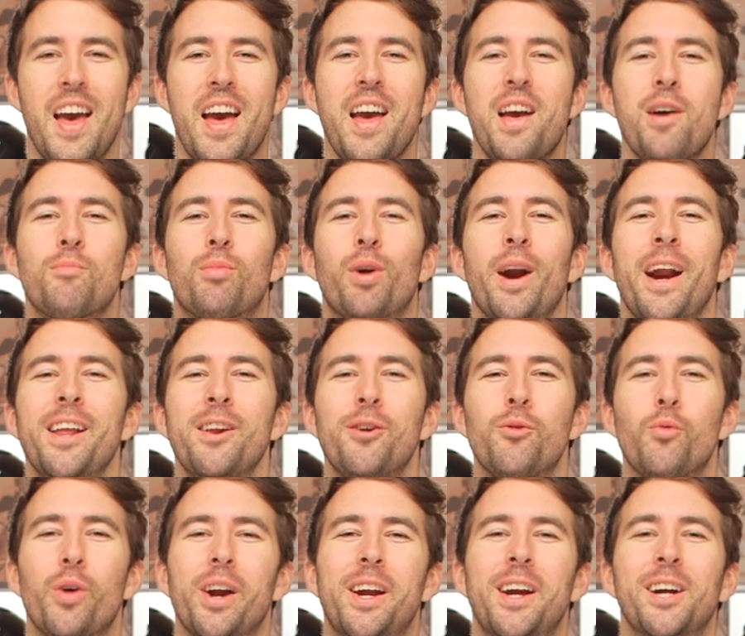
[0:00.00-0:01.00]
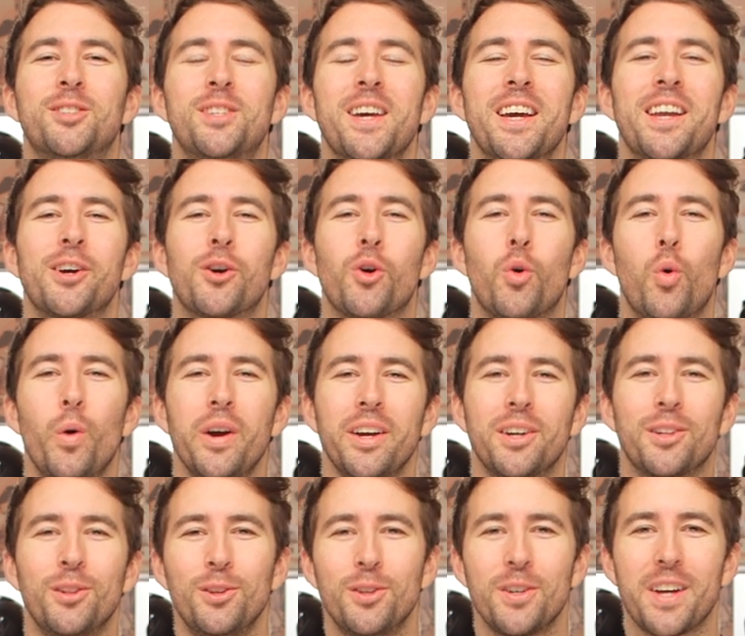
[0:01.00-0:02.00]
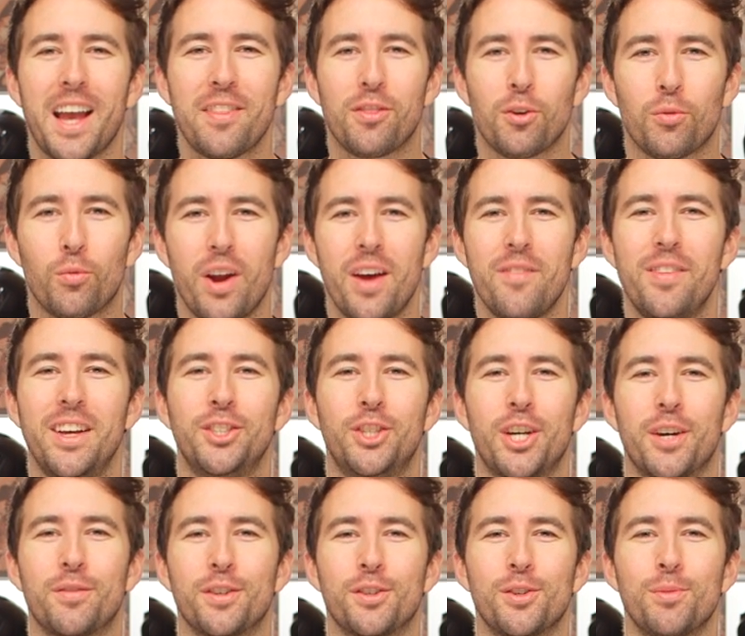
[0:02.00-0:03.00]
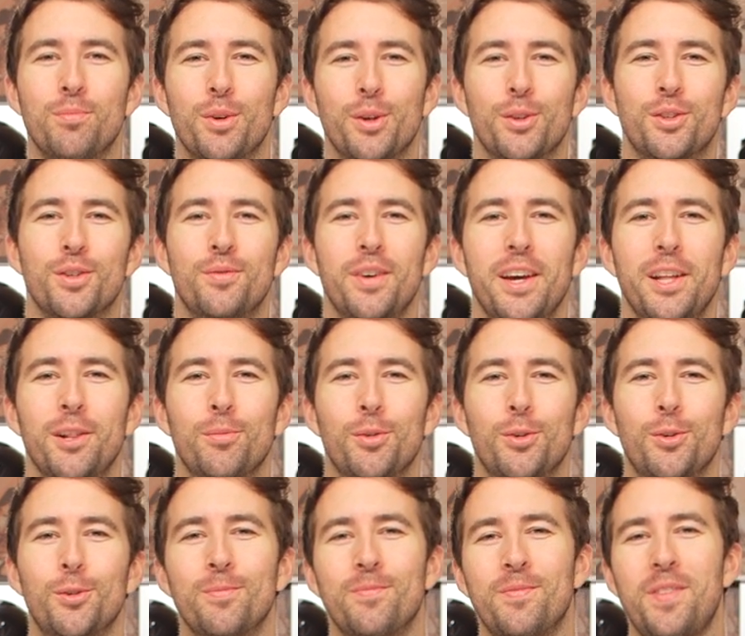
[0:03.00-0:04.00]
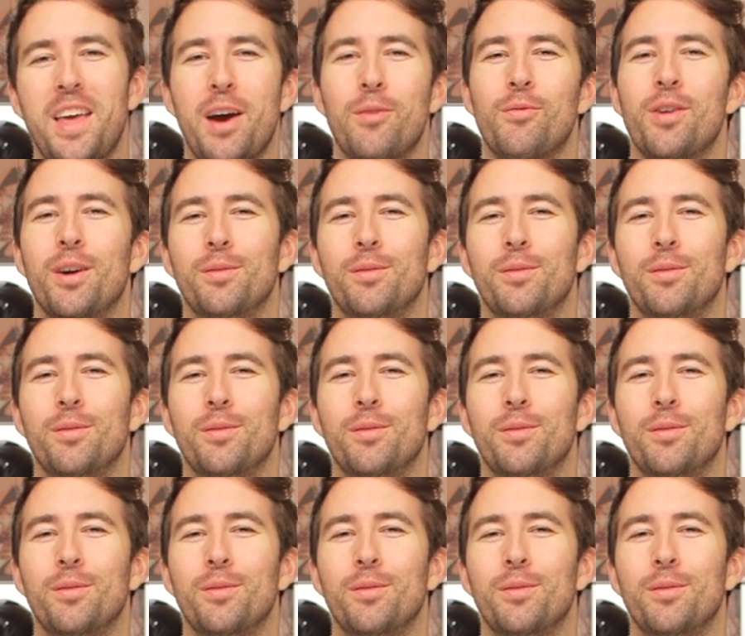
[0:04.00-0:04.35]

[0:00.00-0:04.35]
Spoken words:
Hey, I'm Brandon, and we're here taking a quick look at the Rev’It Jefferson boots available at